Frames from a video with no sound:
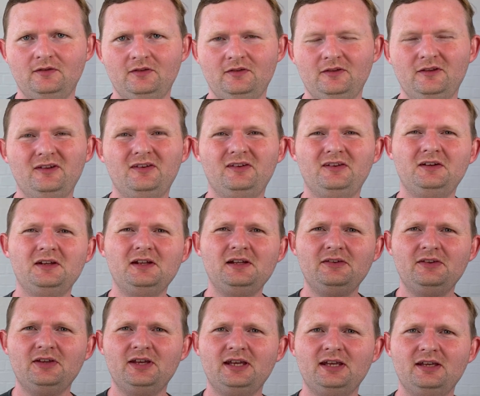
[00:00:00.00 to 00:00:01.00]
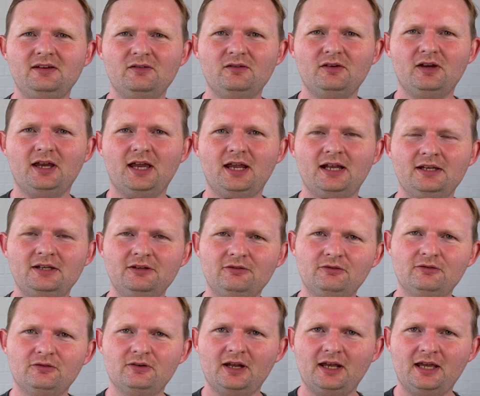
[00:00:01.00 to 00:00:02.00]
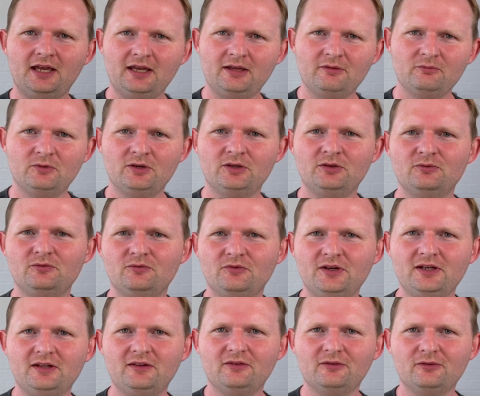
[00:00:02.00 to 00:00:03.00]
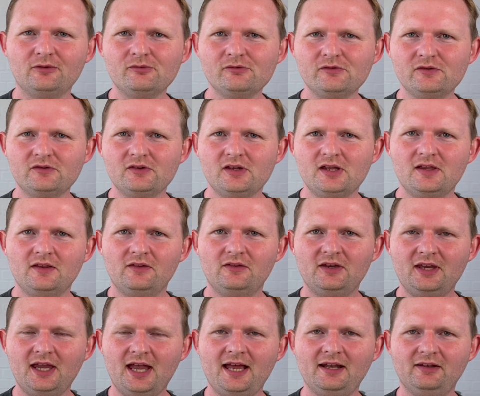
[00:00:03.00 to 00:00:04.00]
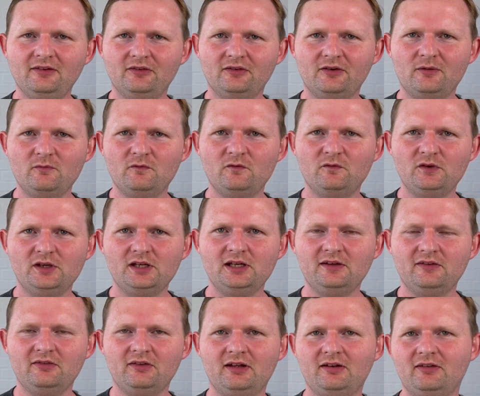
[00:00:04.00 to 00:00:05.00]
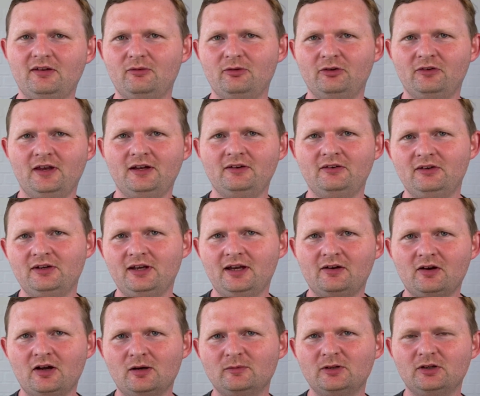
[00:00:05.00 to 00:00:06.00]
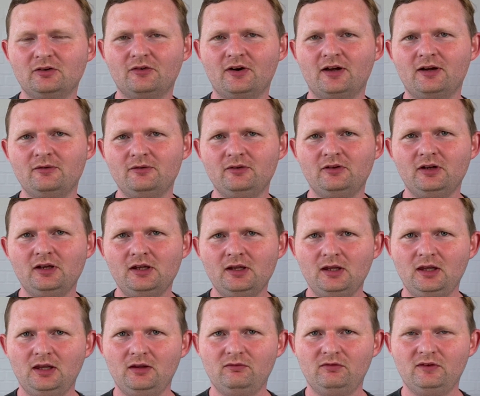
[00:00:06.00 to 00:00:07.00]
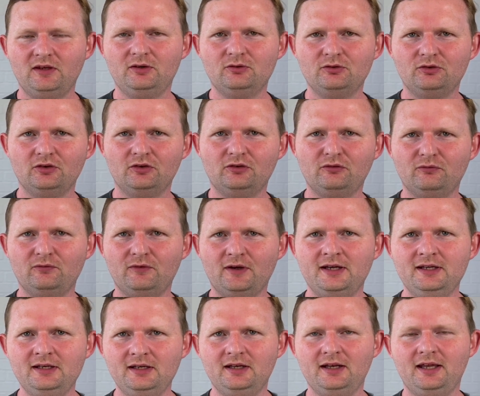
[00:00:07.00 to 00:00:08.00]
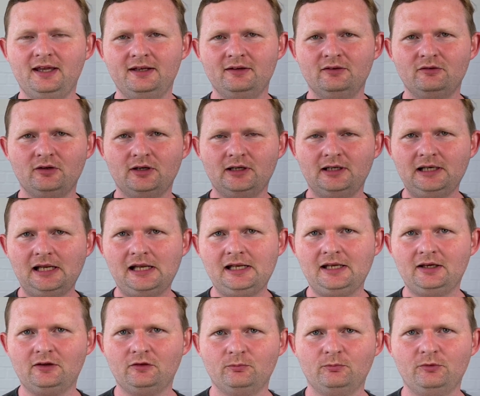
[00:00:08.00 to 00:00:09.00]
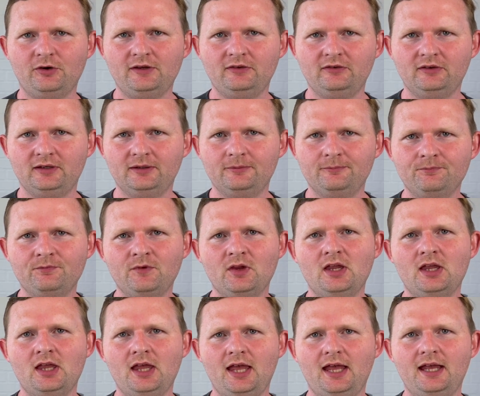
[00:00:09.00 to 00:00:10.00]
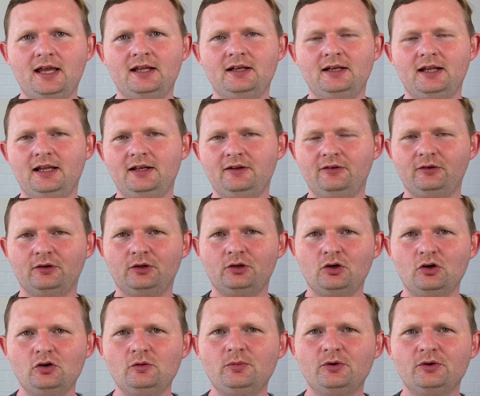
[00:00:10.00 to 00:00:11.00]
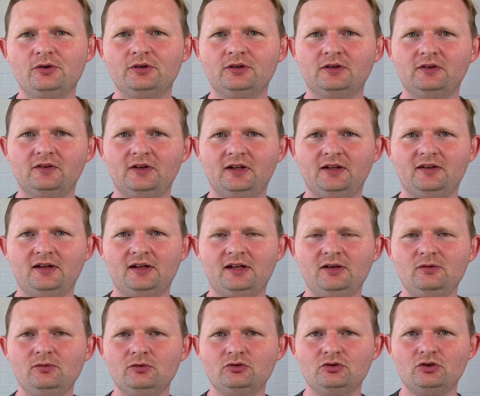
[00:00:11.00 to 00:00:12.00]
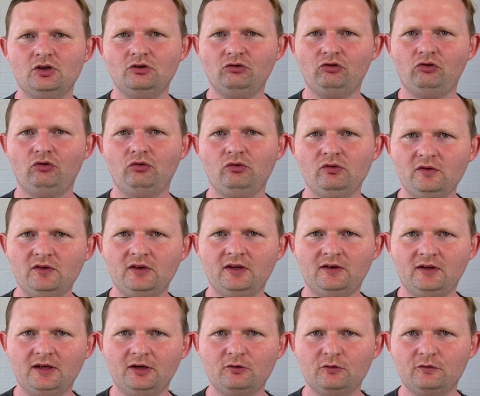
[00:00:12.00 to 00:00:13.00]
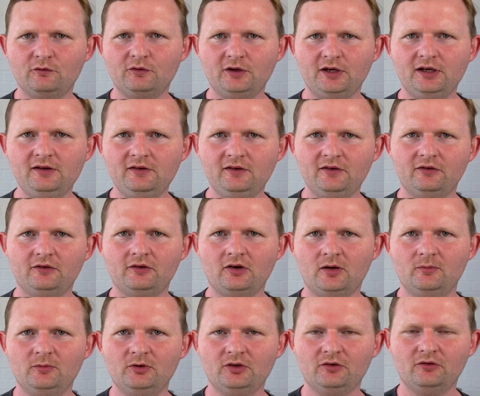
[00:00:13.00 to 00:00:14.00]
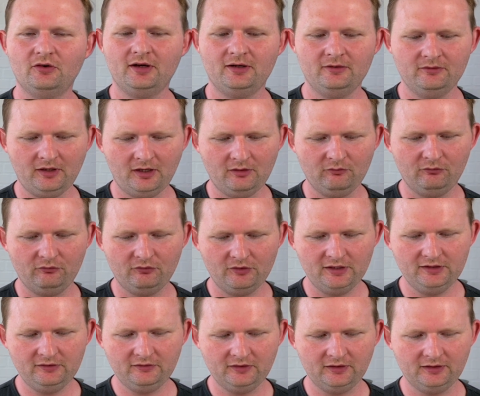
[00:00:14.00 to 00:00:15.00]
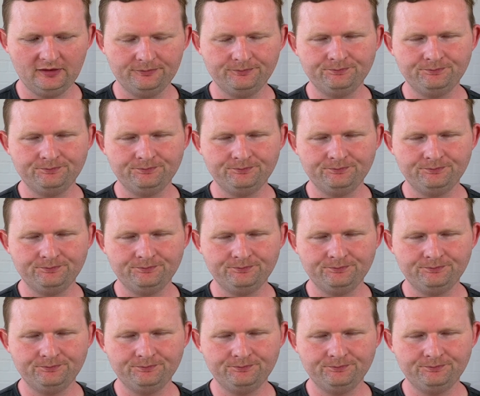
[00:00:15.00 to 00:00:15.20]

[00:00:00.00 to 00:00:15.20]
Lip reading: still, they, at least when you read the sources, they had some feeling that there was actually a common ground if they could just find it and clearly express it. And Alistair Cockburn said that he was not sure that they could find this common ground and phrase it